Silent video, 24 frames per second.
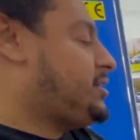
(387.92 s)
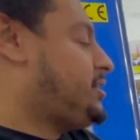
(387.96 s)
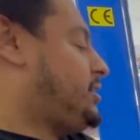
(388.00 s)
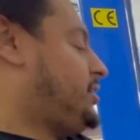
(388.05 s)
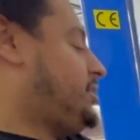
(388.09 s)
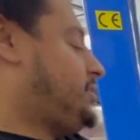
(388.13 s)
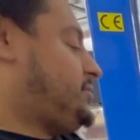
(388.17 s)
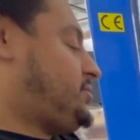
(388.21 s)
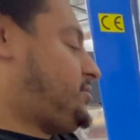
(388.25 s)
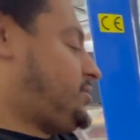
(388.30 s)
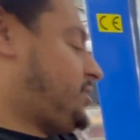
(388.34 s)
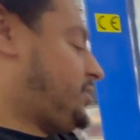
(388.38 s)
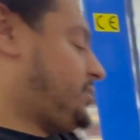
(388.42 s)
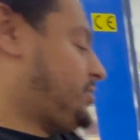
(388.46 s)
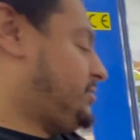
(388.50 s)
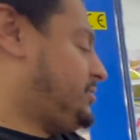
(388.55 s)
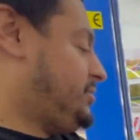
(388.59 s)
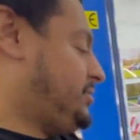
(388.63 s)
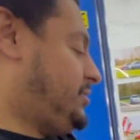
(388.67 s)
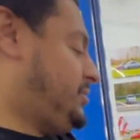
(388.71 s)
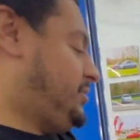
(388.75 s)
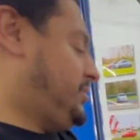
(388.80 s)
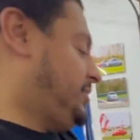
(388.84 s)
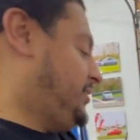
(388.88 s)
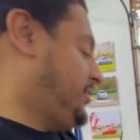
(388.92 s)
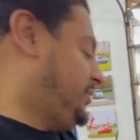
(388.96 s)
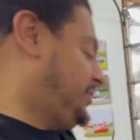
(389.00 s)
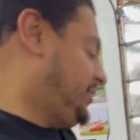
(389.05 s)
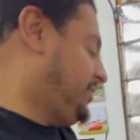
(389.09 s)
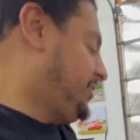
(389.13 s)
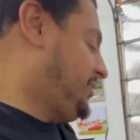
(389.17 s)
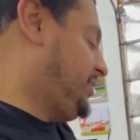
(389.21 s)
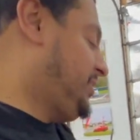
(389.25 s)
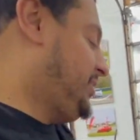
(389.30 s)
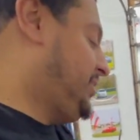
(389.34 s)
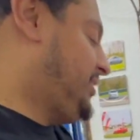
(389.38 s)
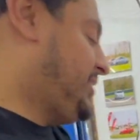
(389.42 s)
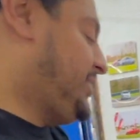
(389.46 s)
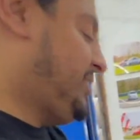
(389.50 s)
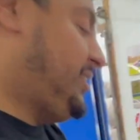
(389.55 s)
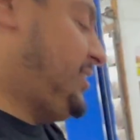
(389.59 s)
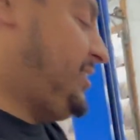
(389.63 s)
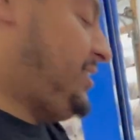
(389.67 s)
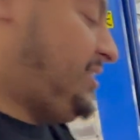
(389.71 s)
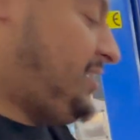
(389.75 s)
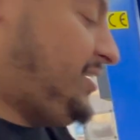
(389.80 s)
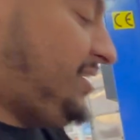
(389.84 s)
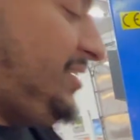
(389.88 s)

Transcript: Oh, so. Here we go. Well, you